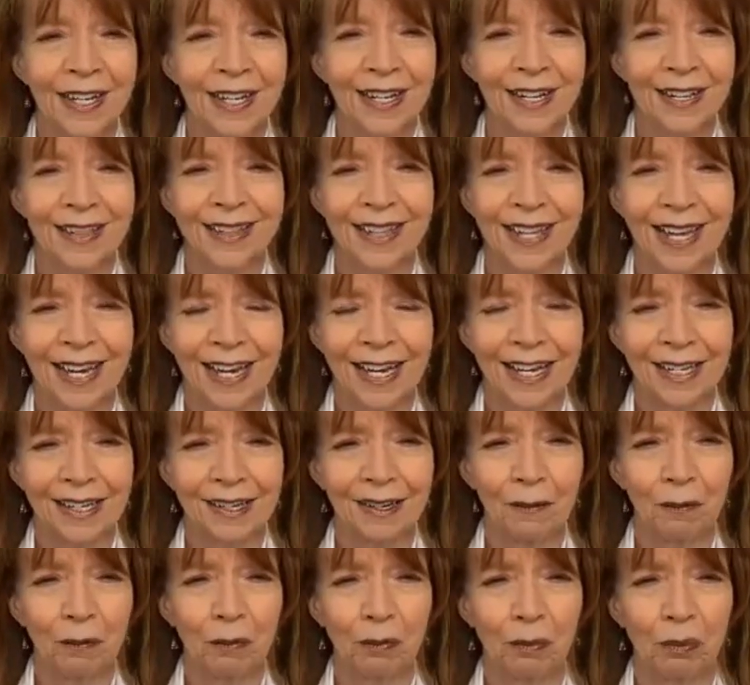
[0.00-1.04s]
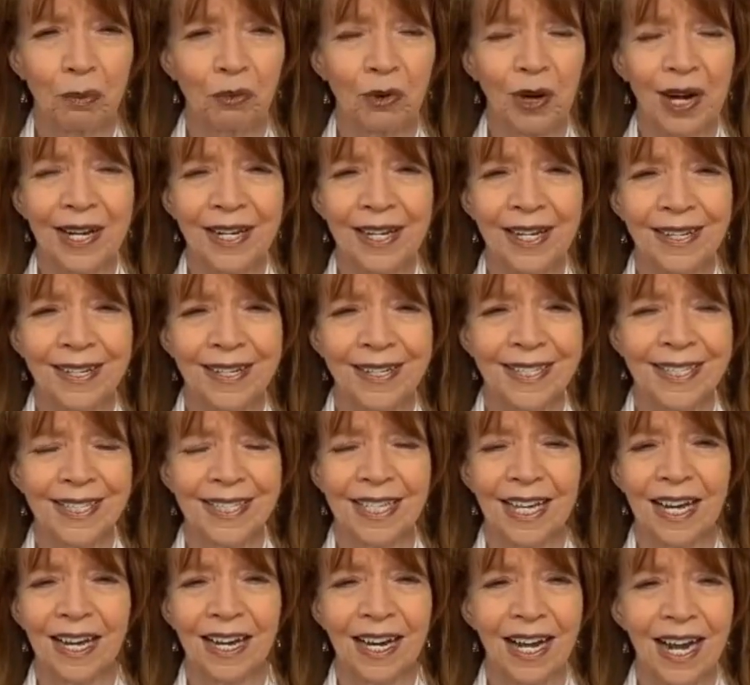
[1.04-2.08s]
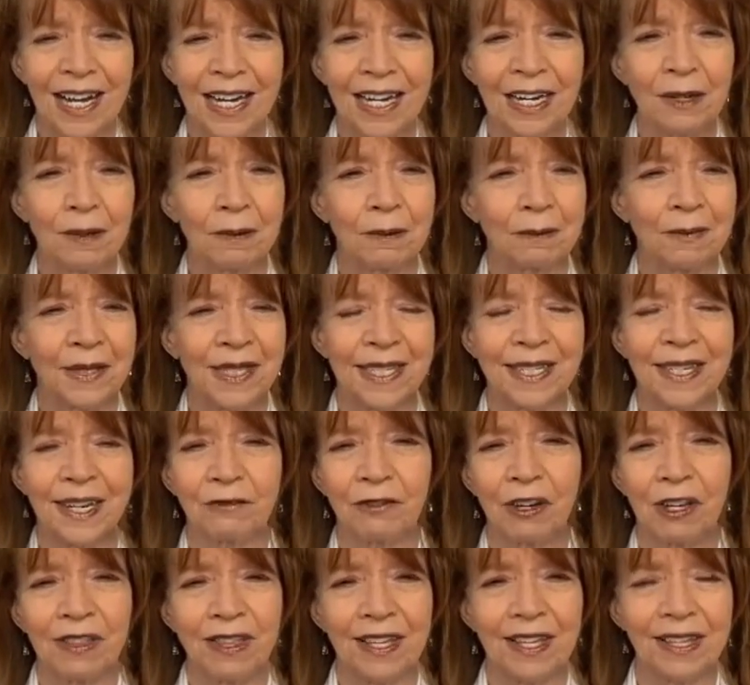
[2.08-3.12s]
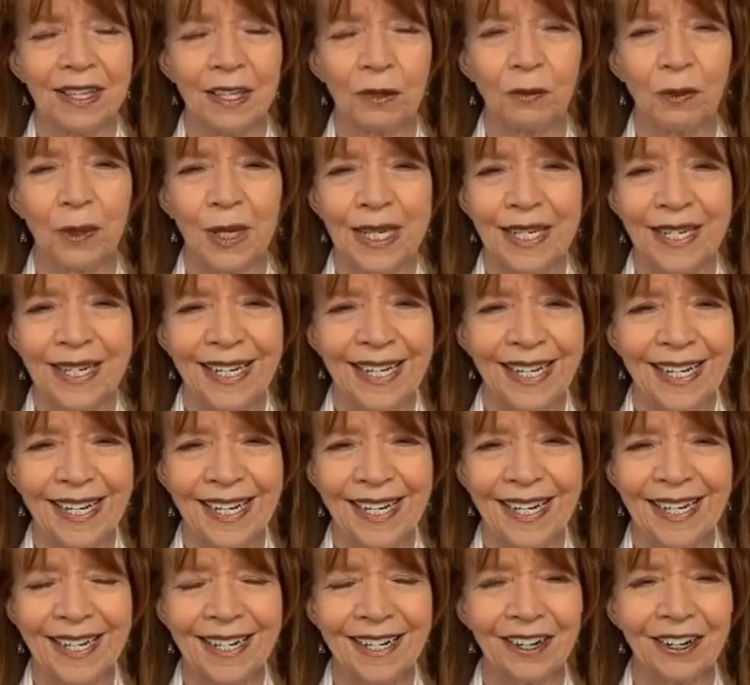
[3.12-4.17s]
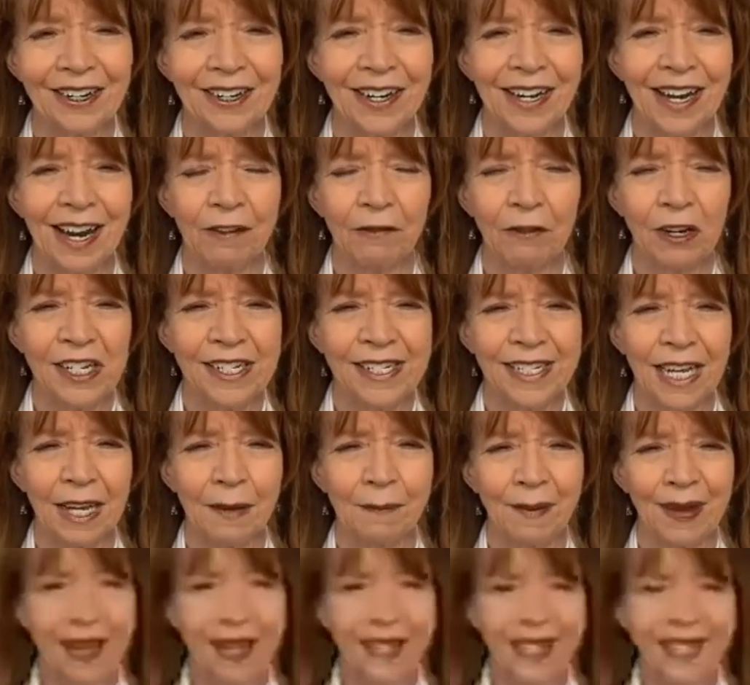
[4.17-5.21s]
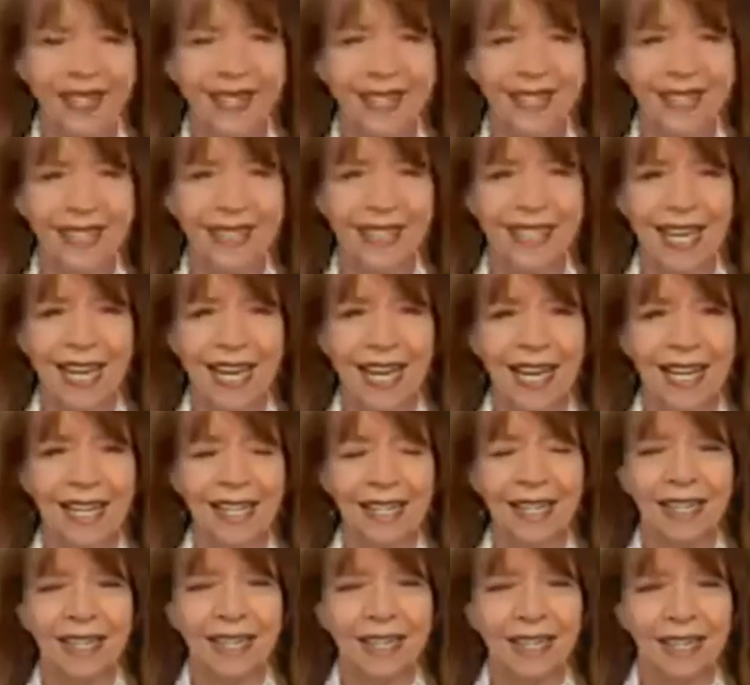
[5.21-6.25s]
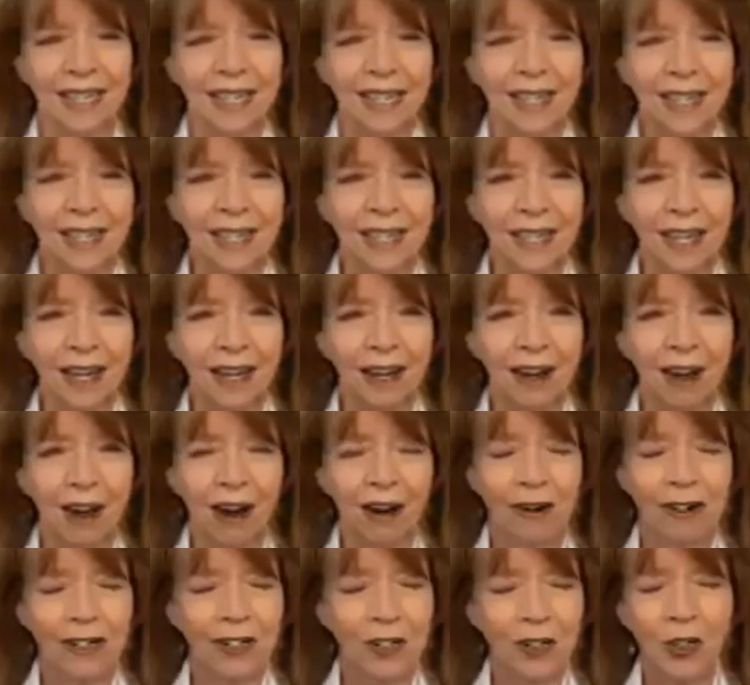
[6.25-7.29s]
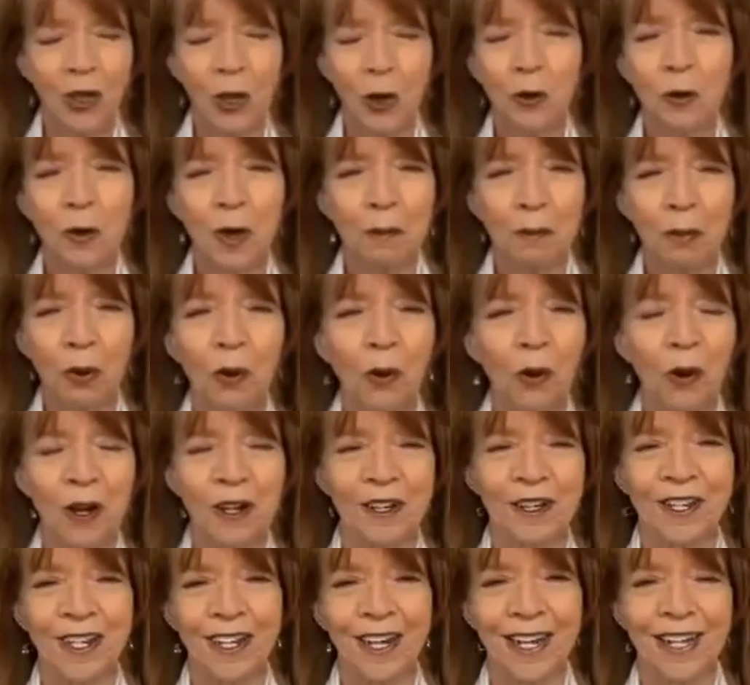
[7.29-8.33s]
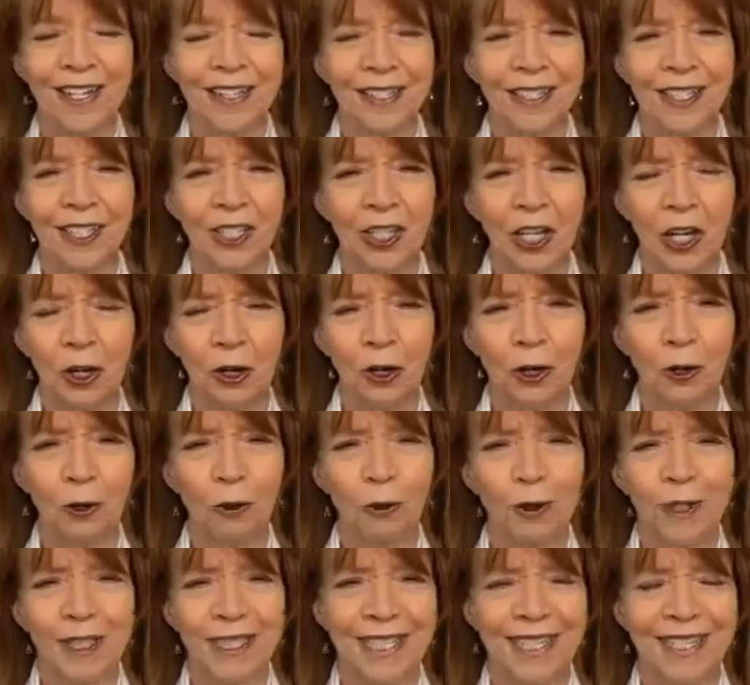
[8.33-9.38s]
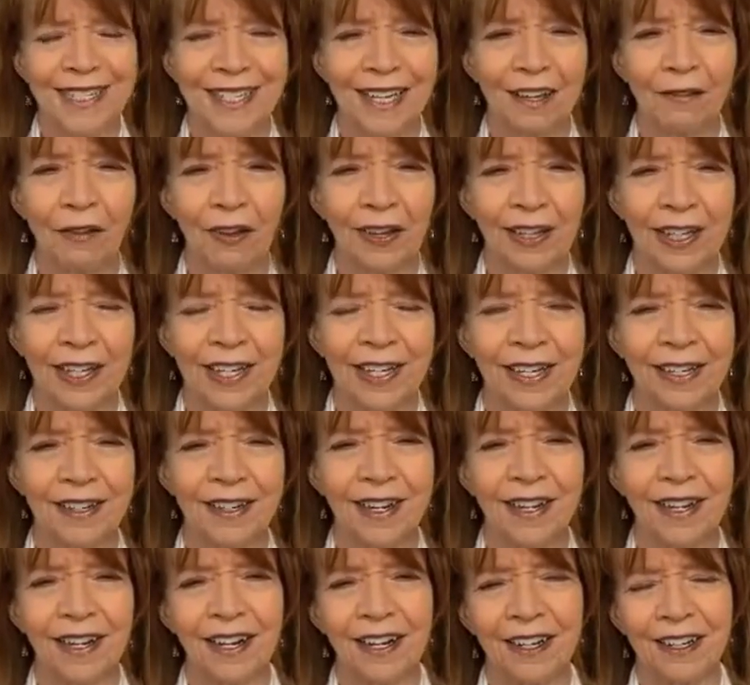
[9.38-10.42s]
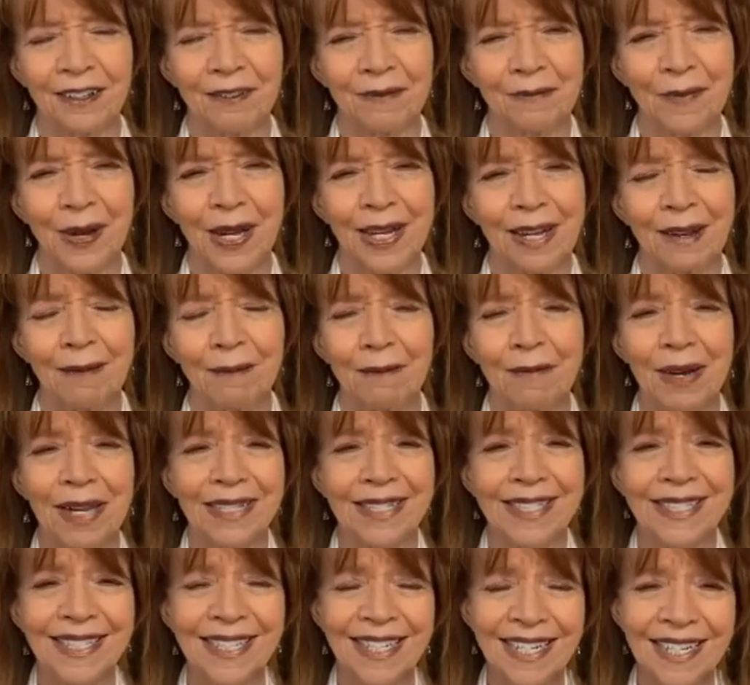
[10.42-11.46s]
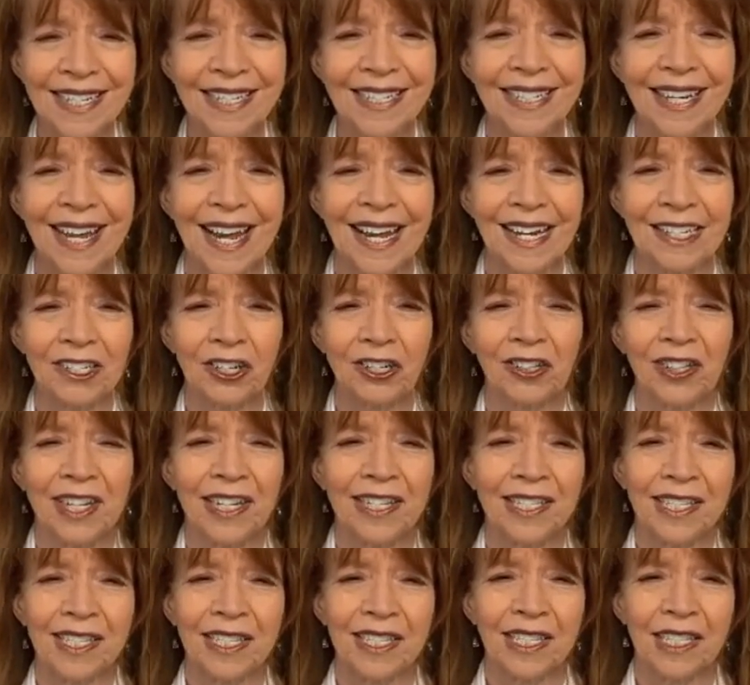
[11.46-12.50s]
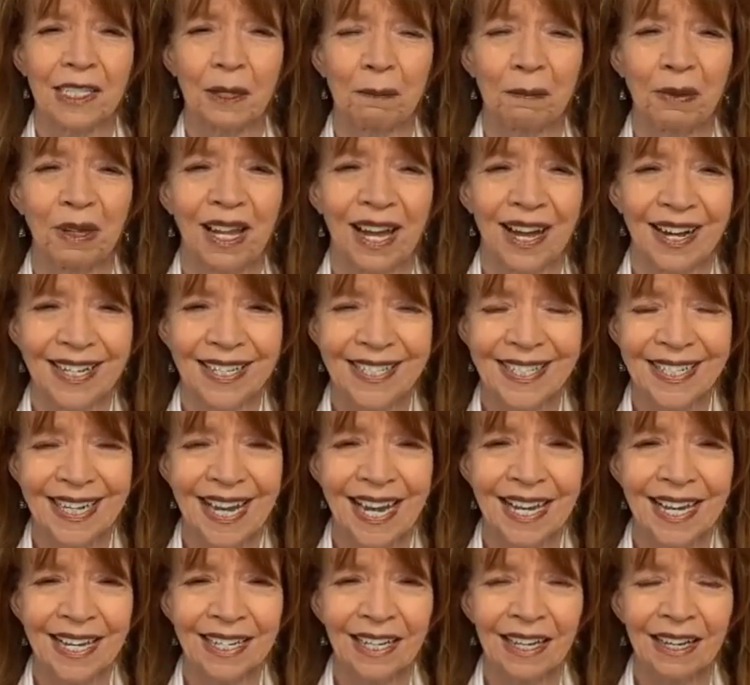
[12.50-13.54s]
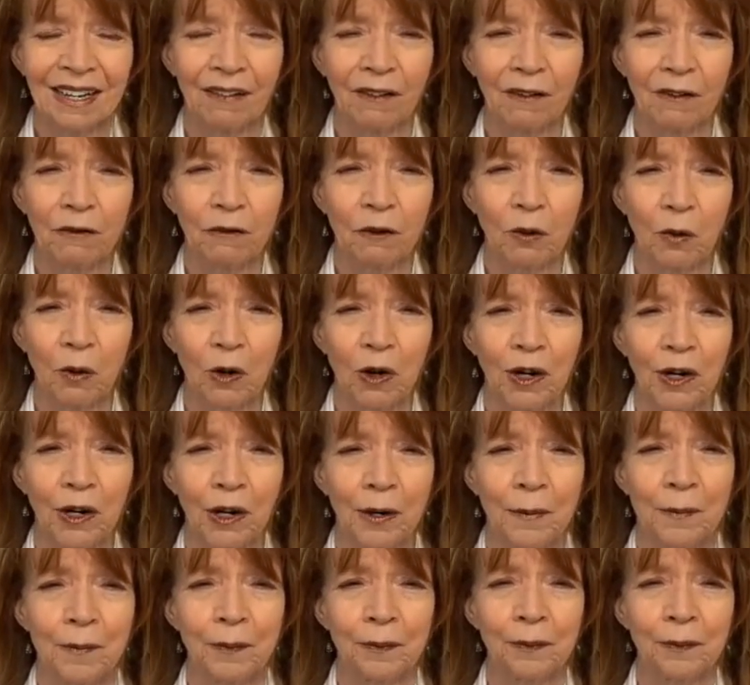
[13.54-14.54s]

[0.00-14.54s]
that bring us the items and everything that we need on an everyday basis that are so important and so significant. My son actually is a supply tech for